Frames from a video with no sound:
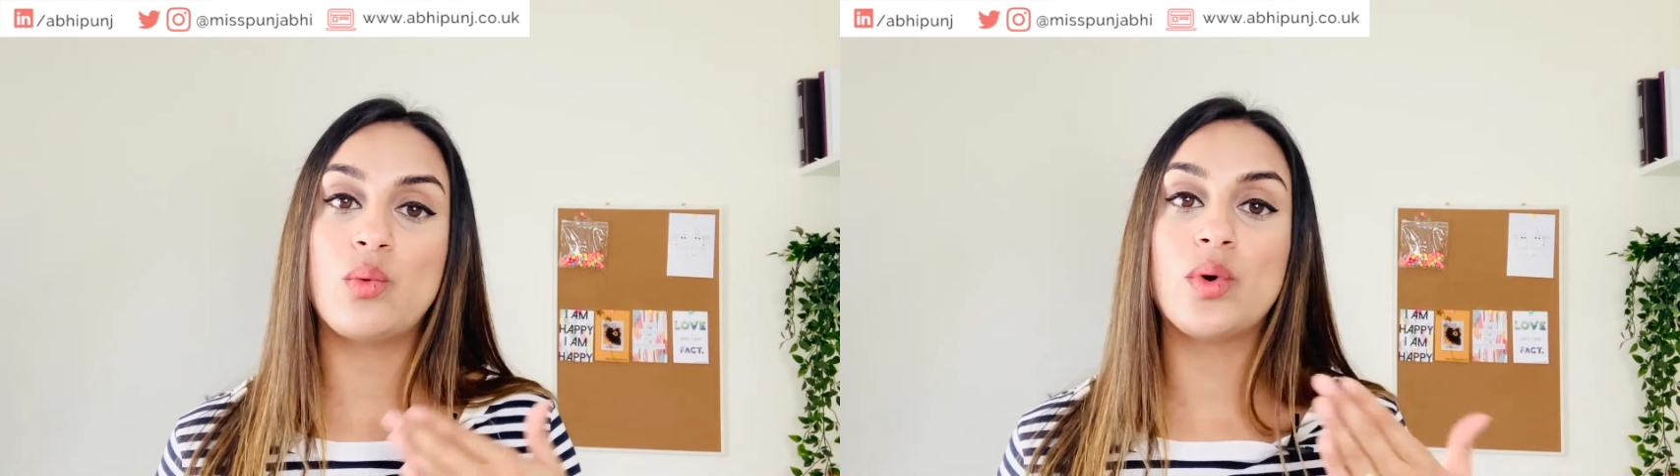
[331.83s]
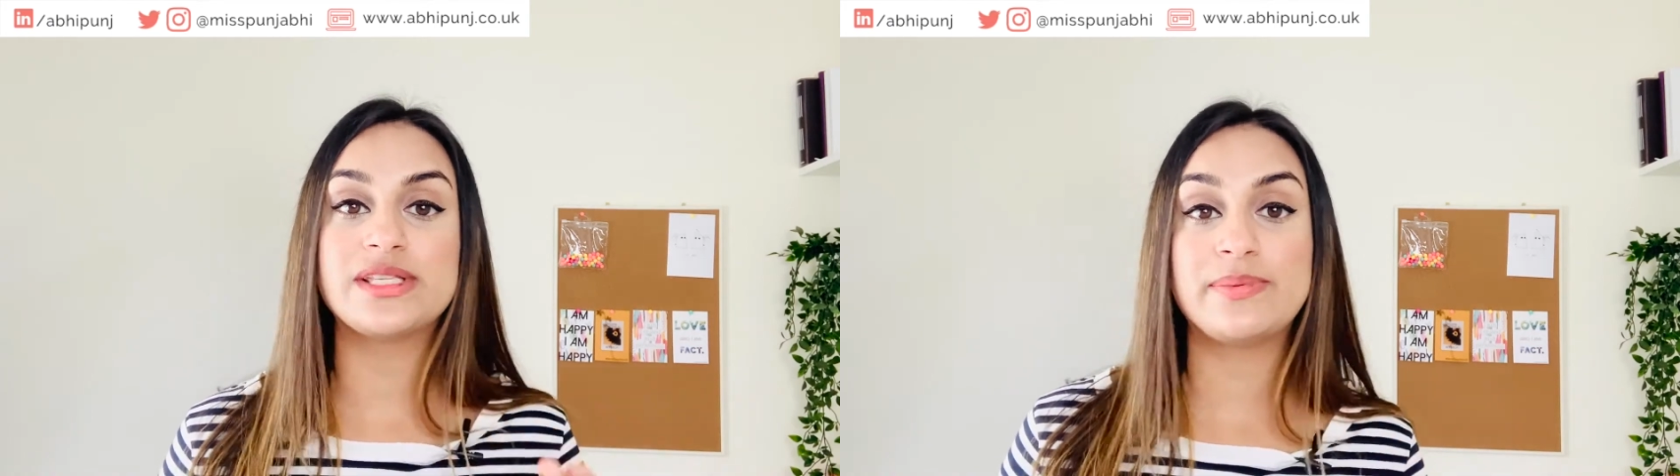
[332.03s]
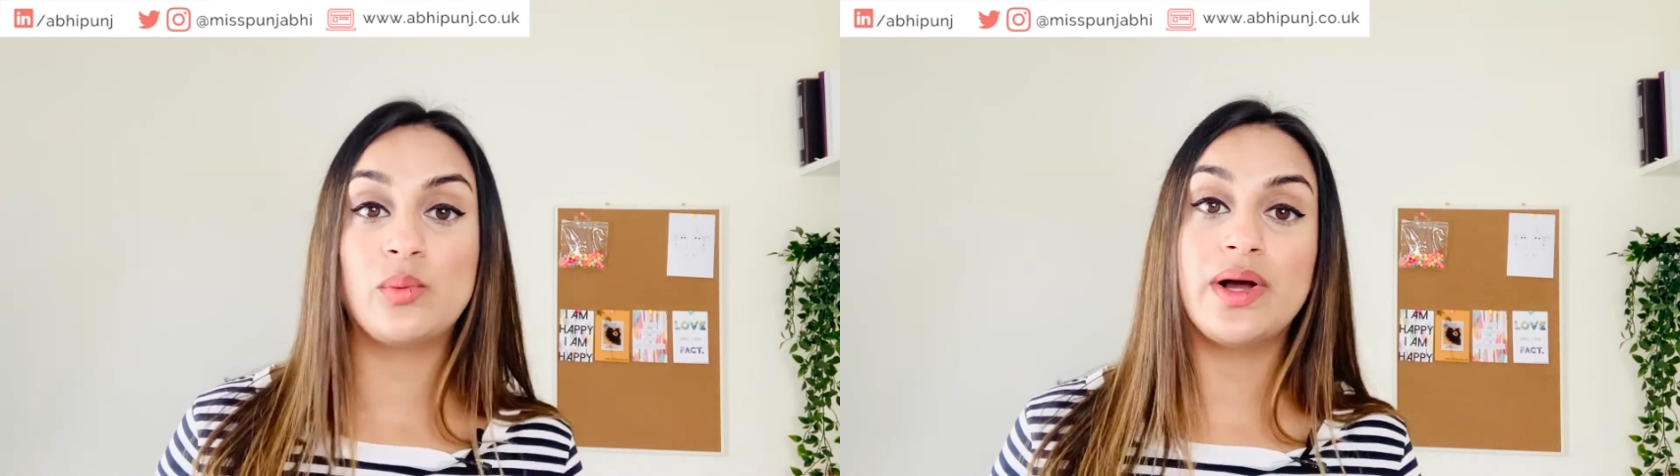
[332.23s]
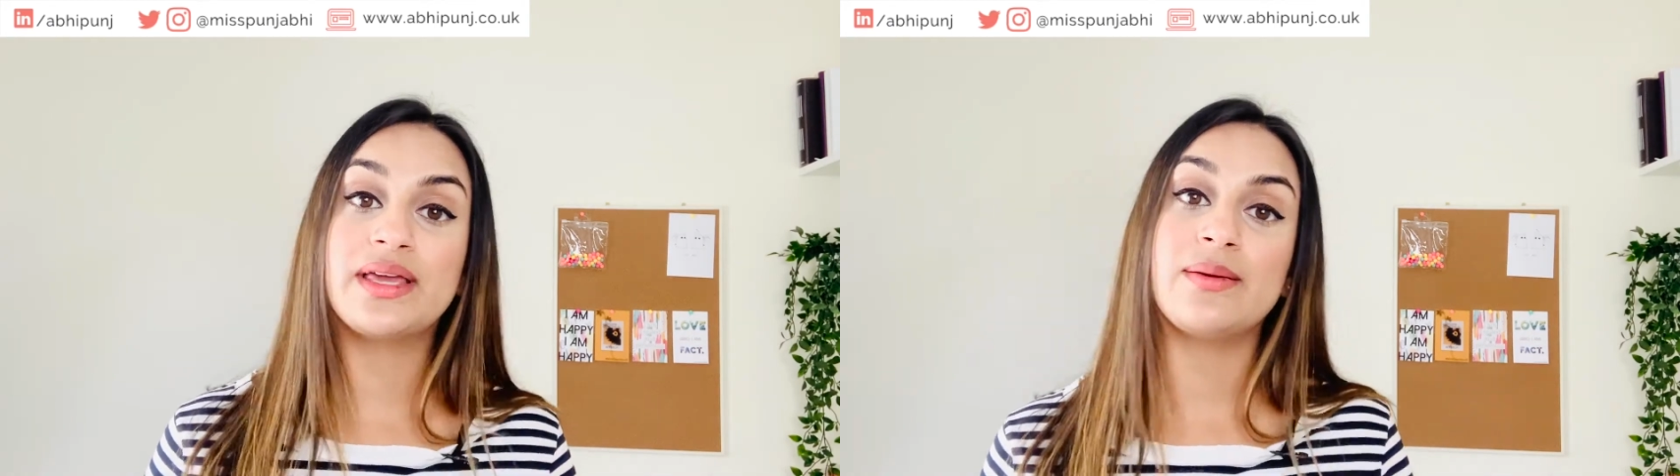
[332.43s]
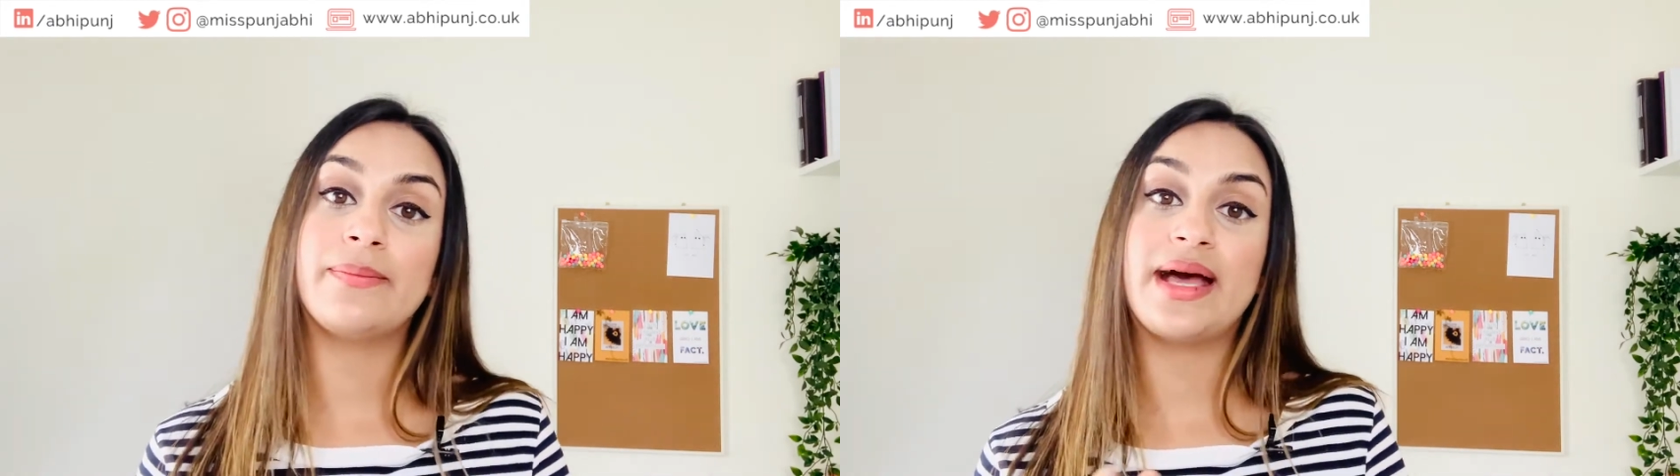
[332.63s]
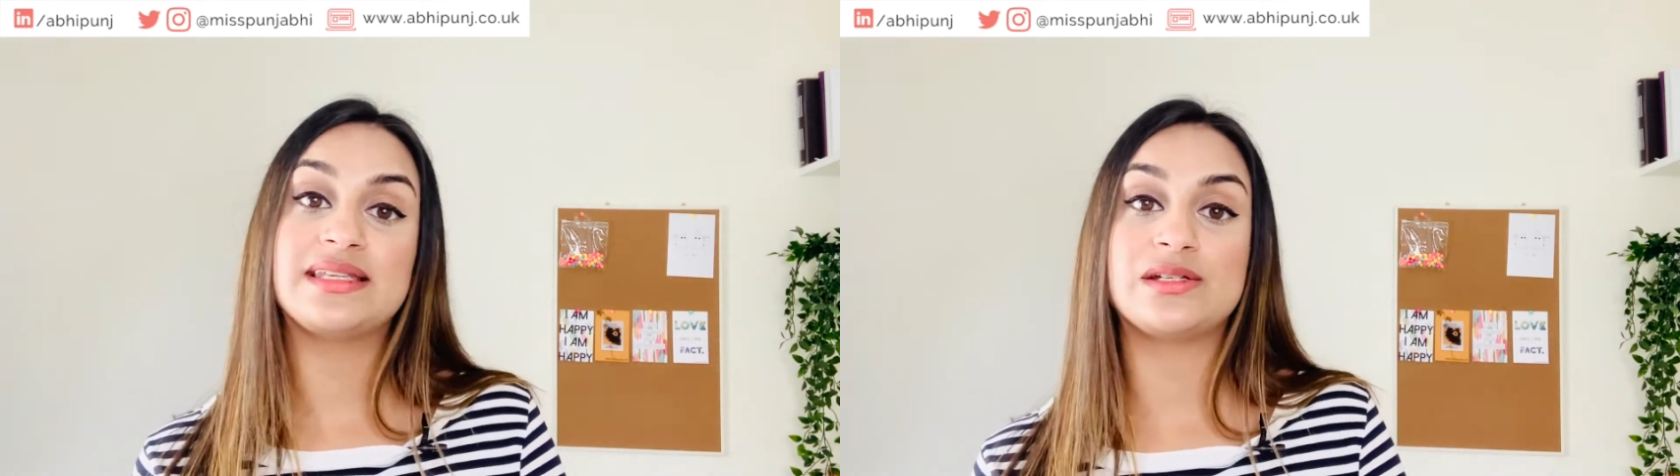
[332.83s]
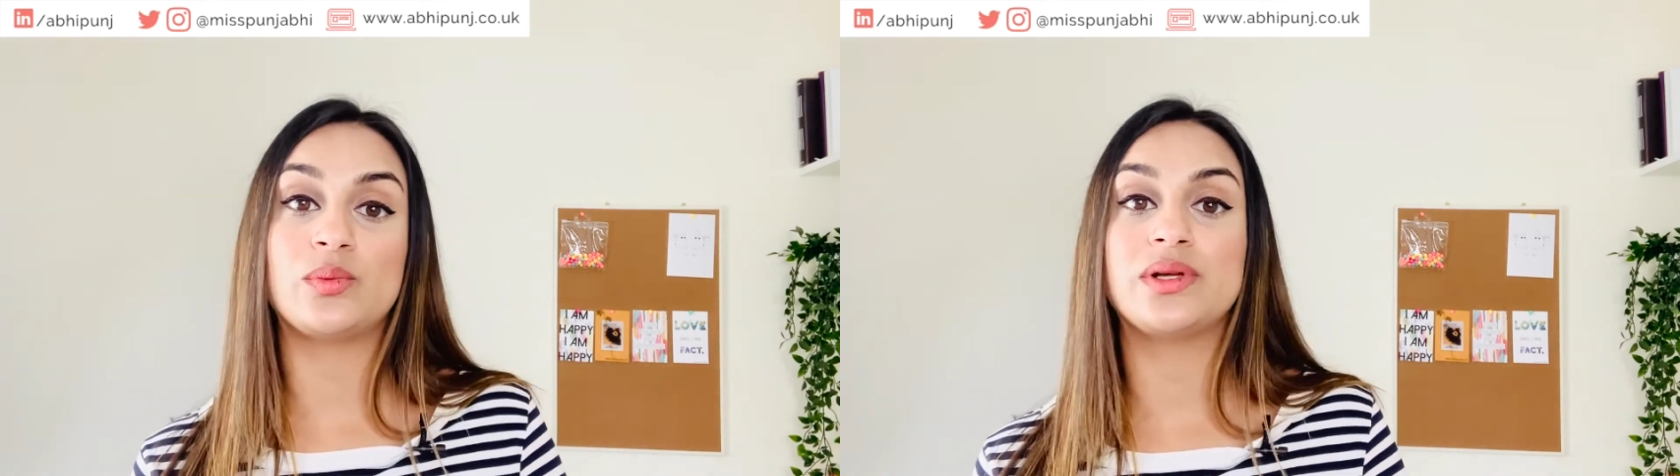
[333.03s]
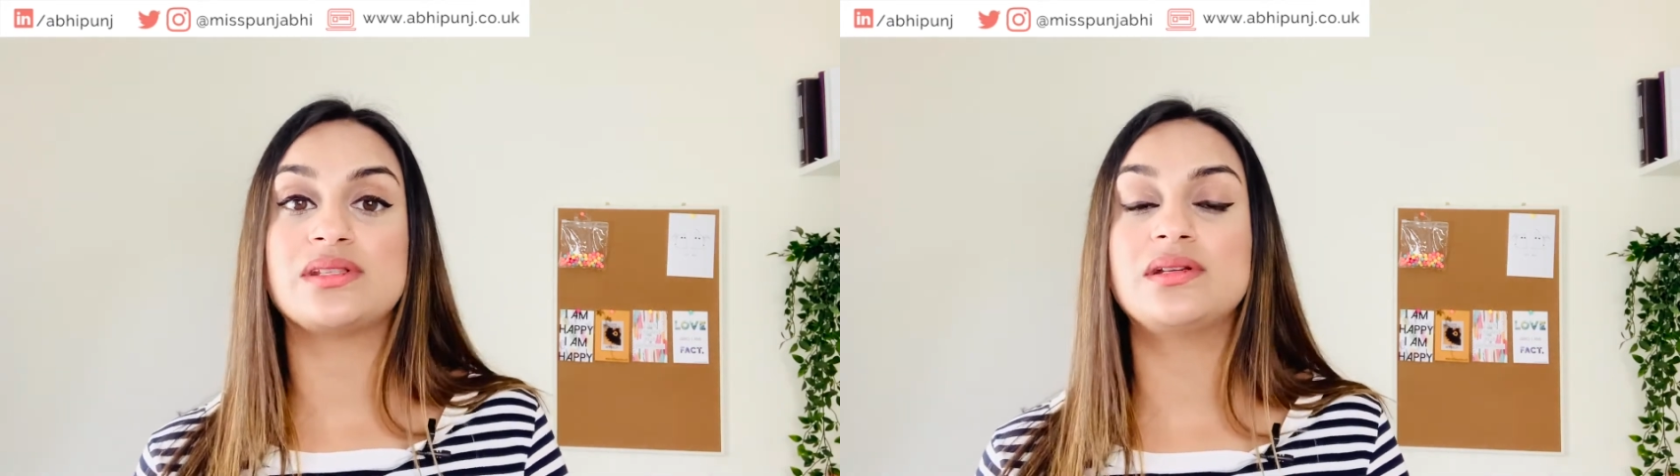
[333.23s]
what's been working best and
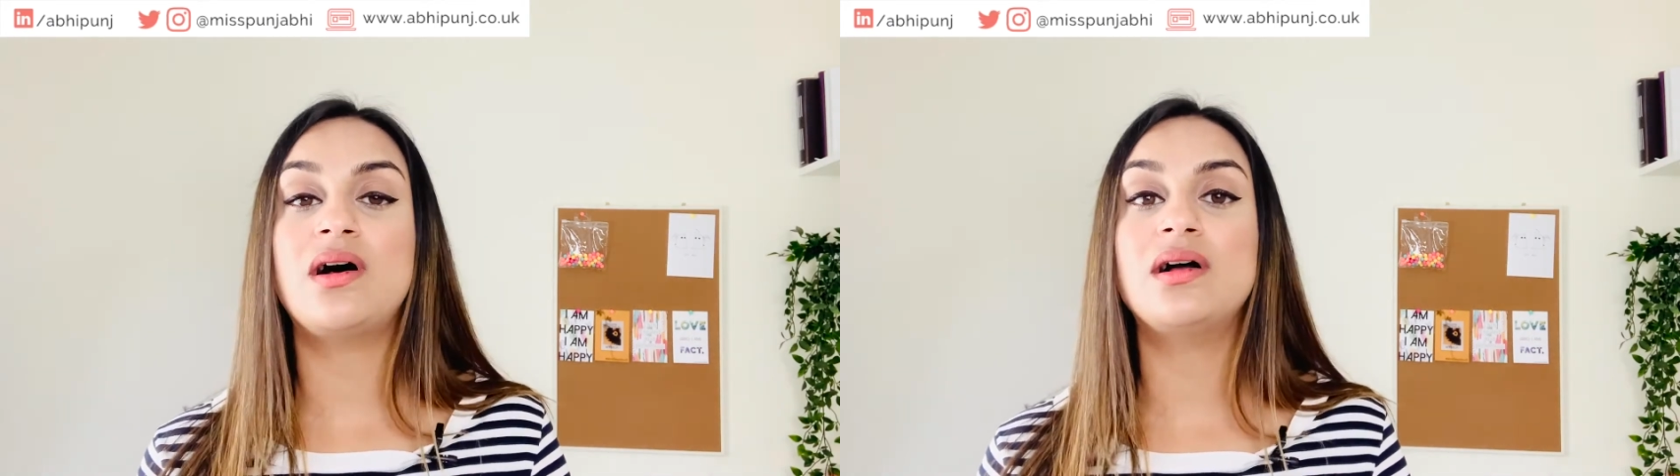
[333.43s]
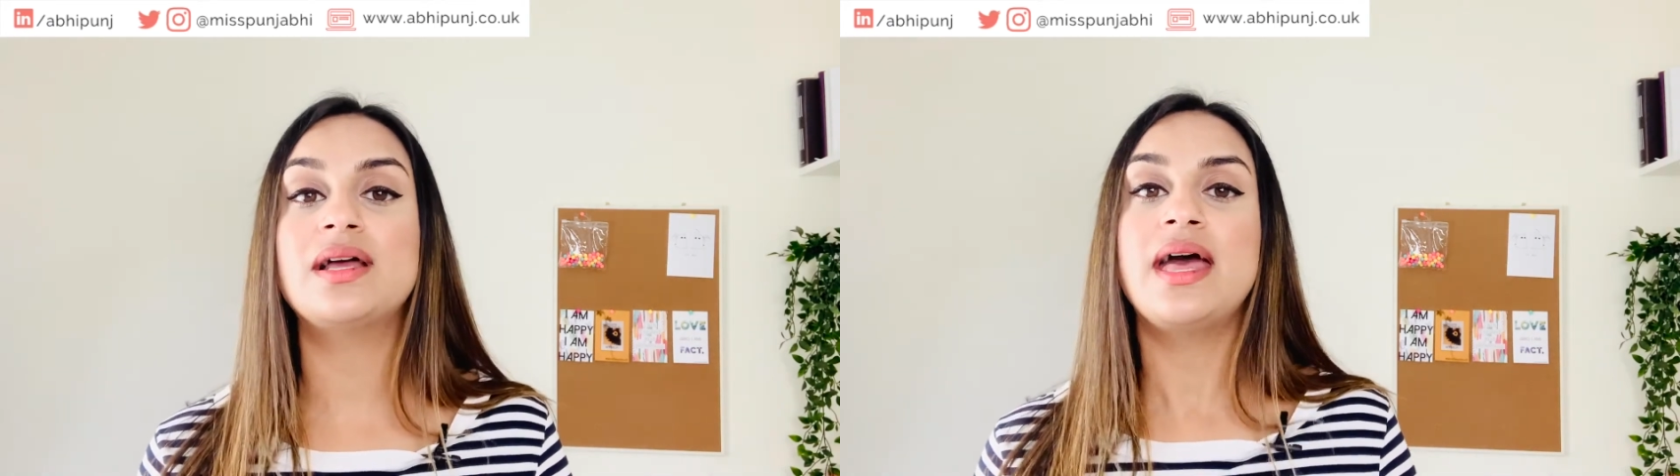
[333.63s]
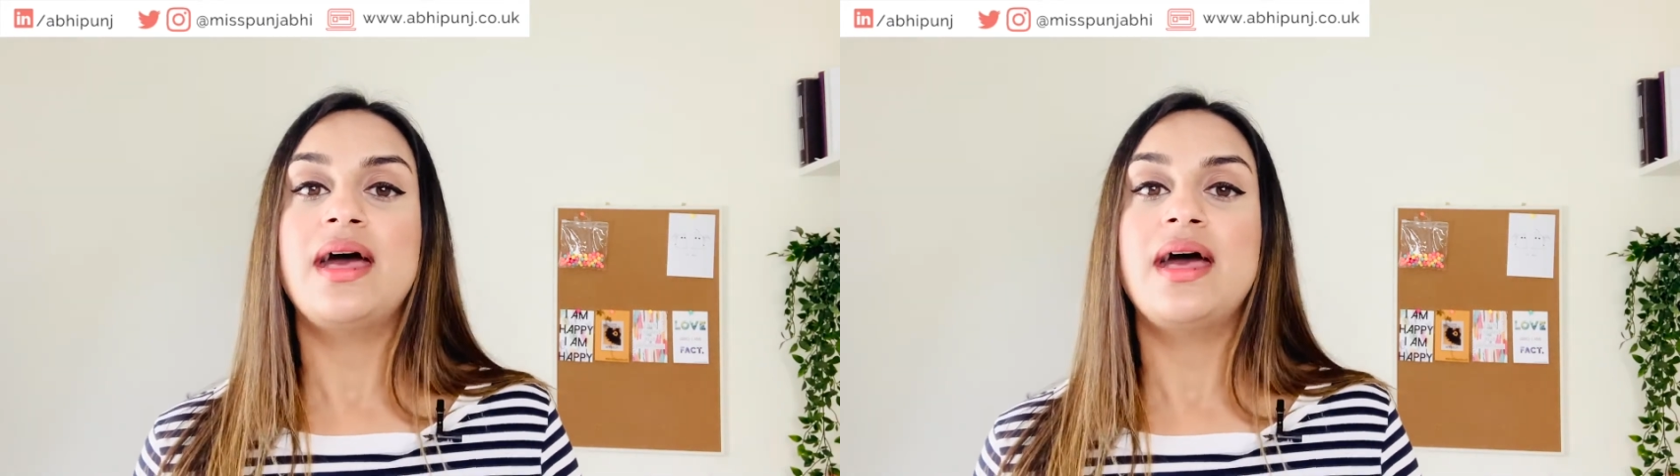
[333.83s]
what's not,